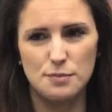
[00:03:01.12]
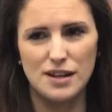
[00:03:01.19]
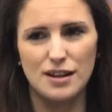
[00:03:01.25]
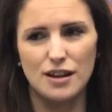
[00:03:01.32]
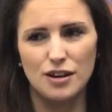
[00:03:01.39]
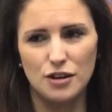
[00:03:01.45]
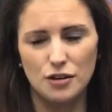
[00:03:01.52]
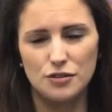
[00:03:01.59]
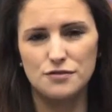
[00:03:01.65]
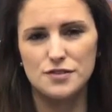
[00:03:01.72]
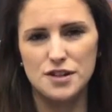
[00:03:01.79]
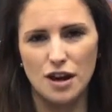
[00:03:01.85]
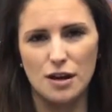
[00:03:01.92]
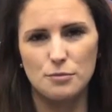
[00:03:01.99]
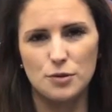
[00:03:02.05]
Spent a lot of
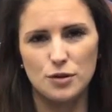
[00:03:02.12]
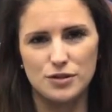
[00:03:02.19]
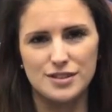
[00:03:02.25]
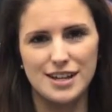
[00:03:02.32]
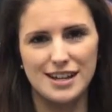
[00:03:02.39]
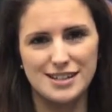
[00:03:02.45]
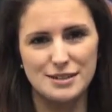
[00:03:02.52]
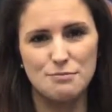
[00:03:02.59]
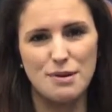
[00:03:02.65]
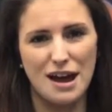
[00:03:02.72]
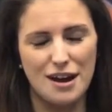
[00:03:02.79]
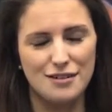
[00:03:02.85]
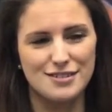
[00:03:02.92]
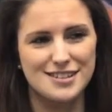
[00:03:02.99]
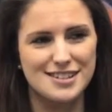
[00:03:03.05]
time contacting
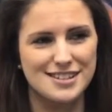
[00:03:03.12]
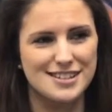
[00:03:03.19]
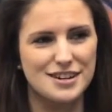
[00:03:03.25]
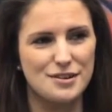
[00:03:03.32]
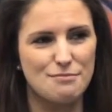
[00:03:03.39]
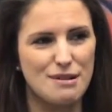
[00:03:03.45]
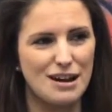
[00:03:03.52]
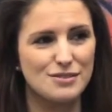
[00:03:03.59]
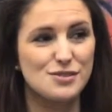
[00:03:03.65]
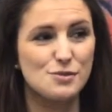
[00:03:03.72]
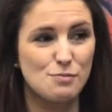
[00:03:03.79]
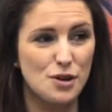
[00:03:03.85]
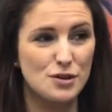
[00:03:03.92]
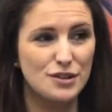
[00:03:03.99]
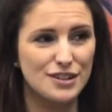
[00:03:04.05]
parents this year about
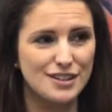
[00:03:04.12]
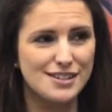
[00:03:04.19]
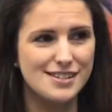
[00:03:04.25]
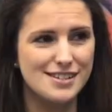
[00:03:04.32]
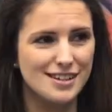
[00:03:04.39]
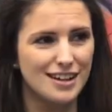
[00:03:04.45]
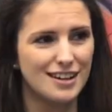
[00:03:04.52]
smokers.